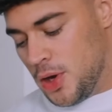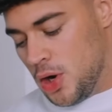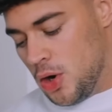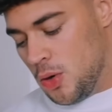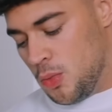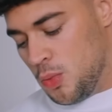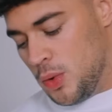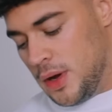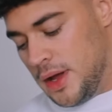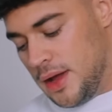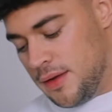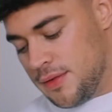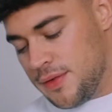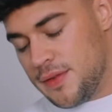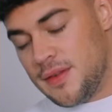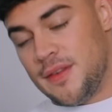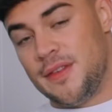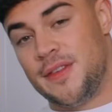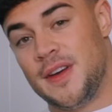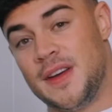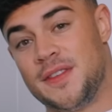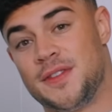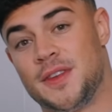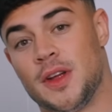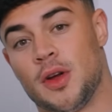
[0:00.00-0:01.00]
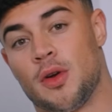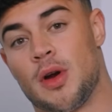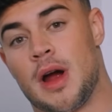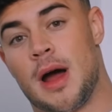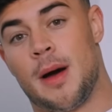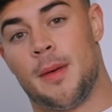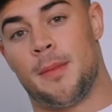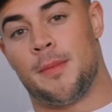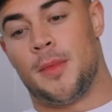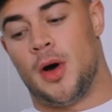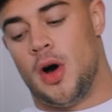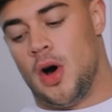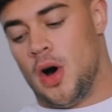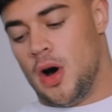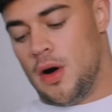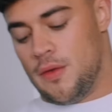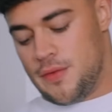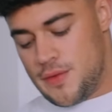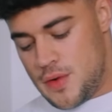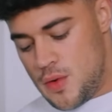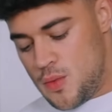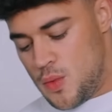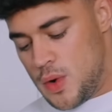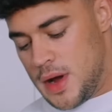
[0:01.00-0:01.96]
it up with 50 gram of